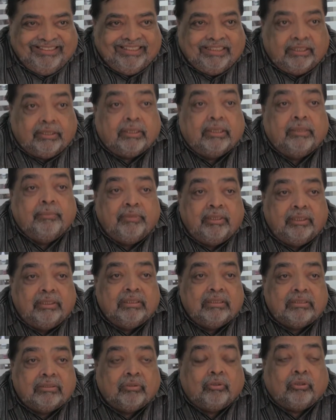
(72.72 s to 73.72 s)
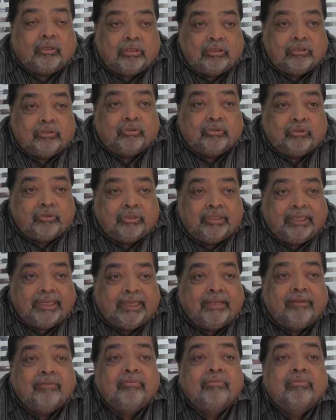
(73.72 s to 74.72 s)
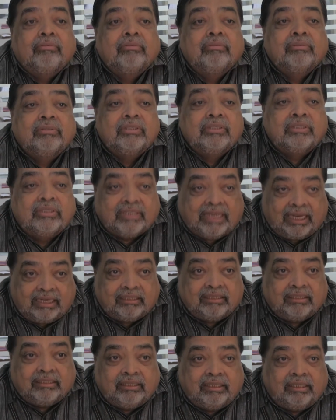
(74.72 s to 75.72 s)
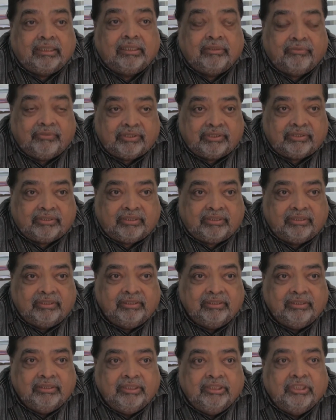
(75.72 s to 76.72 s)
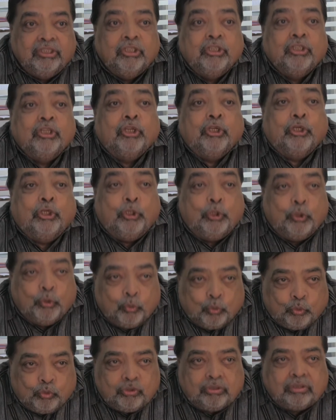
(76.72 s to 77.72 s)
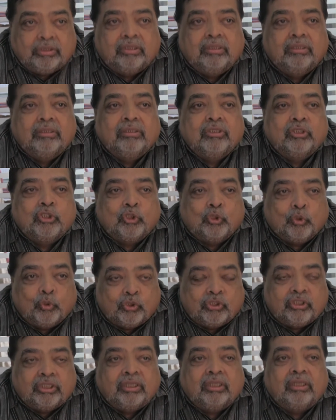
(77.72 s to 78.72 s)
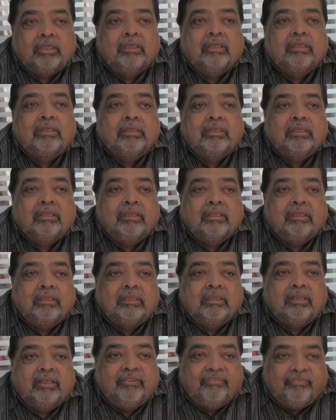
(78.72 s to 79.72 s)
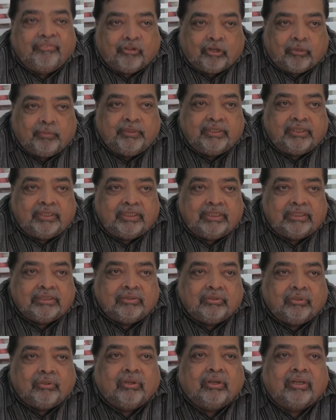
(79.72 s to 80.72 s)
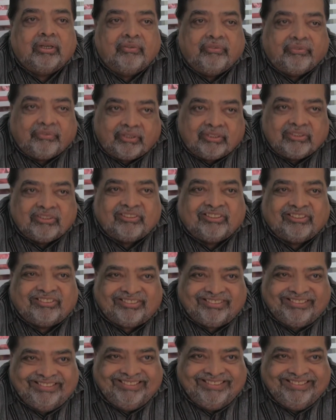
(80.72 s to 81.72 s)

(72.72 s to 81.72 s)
criminals also have started and invested huge social deformities or differences